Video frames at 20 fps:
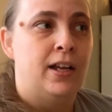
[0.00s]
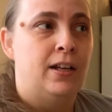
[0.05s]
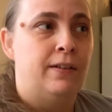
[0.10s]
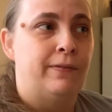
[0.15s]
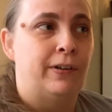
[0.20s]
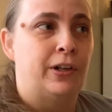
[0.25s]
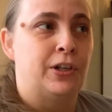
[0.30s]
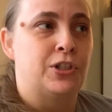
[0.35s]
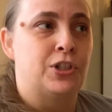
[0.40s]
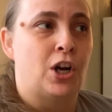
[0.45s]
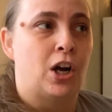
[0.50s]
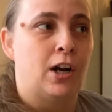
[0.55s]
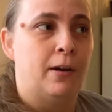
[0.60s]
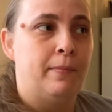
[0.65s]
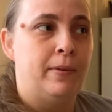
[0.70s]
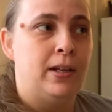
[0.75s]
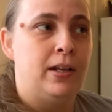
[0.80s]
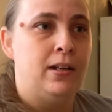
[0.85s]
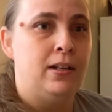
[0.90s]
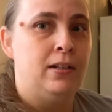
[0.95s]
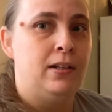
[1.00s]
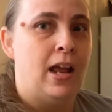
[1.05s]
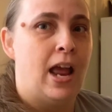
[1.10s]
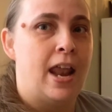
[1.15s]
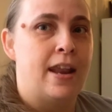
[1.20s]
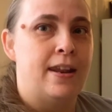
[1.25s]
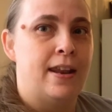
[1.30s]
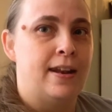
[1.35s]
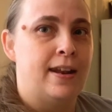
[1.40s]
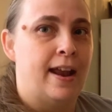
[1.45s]
for Charmin,
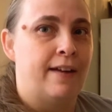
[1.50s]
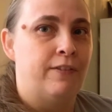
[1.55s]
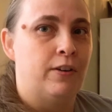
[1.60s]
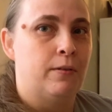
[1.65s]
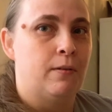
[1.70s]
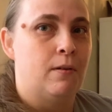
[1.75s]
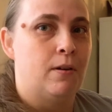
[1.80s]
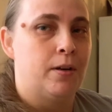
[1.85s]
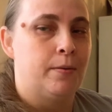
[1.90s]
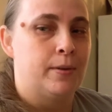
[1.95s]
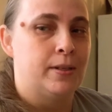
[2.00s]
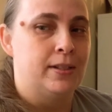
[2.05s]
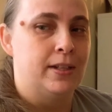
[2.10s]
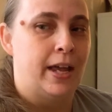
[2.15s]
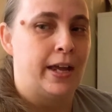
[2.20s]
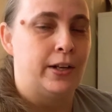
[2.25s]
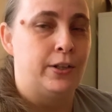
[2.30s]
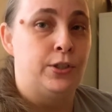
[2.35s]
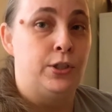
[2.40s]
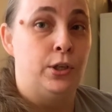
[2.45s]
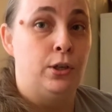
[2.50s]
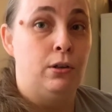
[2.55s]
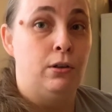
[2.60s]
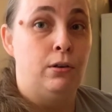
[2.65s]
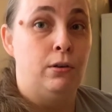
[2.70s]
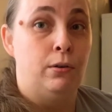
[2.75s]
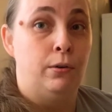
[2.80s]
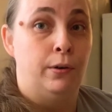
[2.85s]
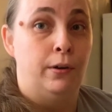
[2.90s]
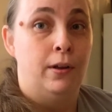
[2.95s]
and then everyone was like,
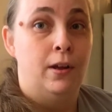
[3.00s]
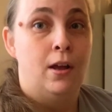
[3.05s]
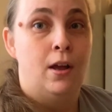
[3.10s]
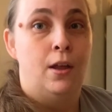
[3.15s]
dude,